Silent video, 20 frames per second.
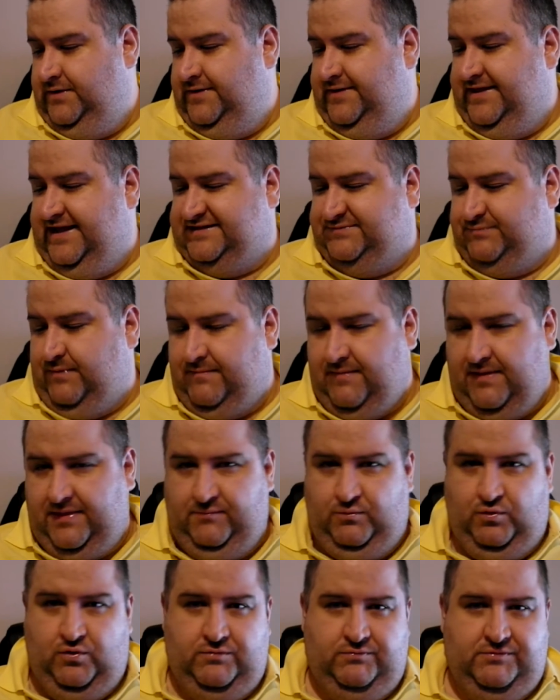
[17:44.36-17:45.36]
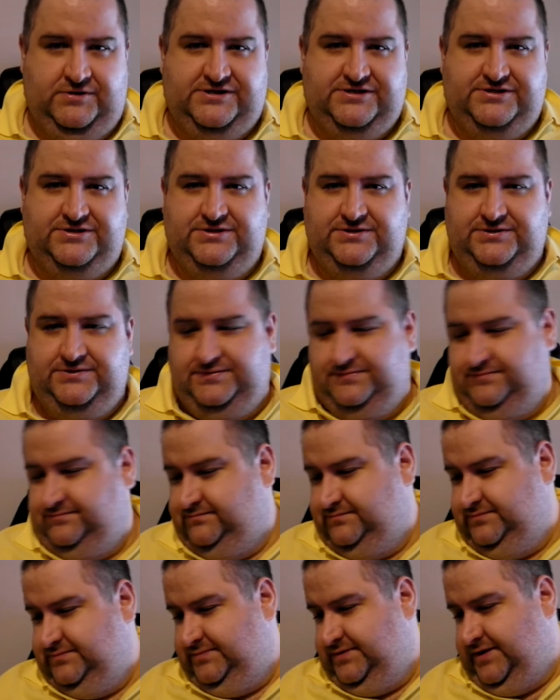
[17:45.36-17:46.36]
That's my motherboard, which,
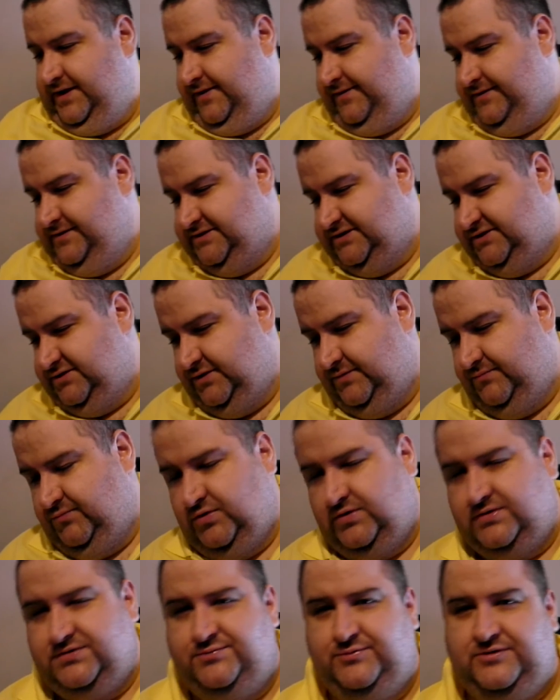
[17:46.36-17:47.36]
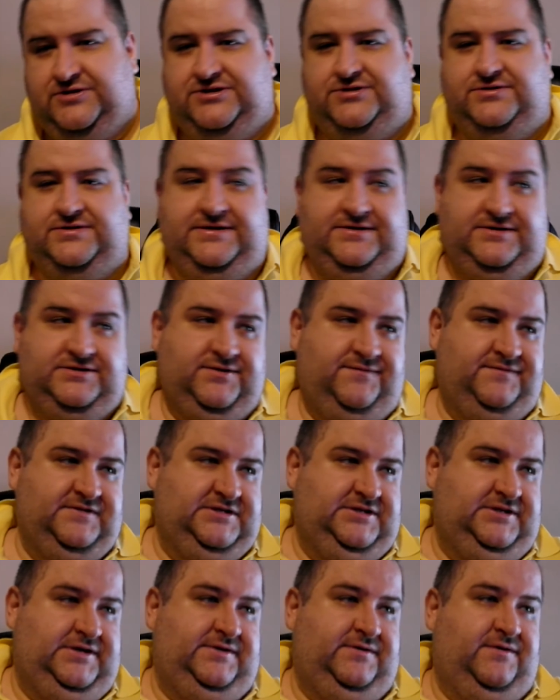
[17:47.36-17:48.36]
you know, just sort of box, which it's
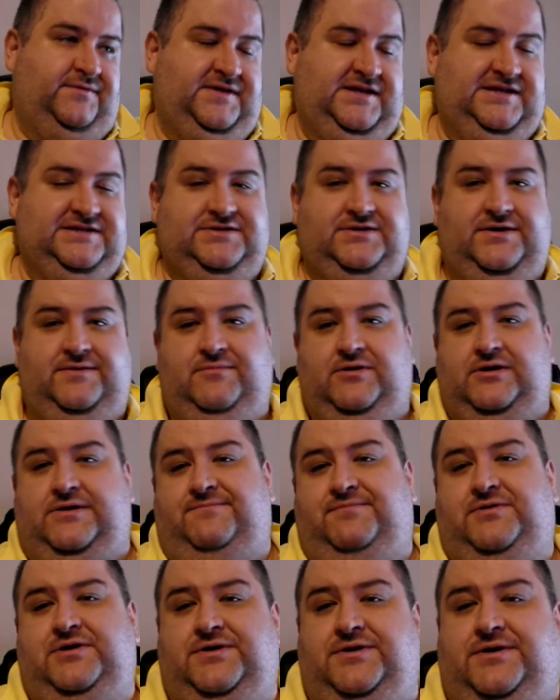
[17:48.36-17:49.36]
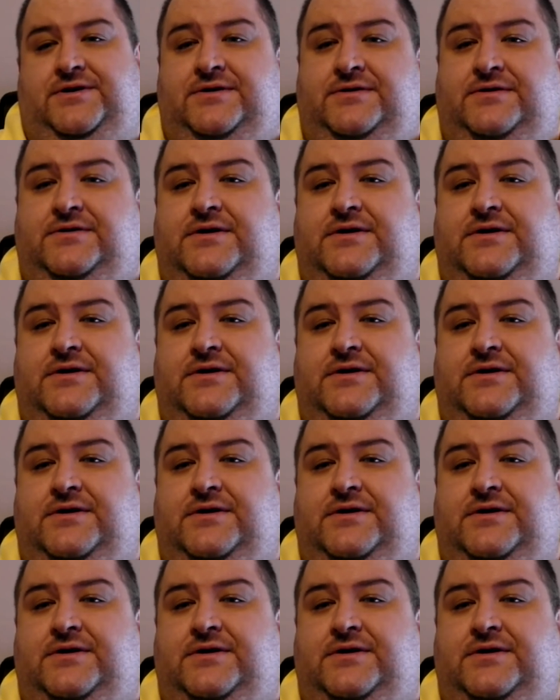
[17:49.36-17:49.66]
obviously on the inside of the computer.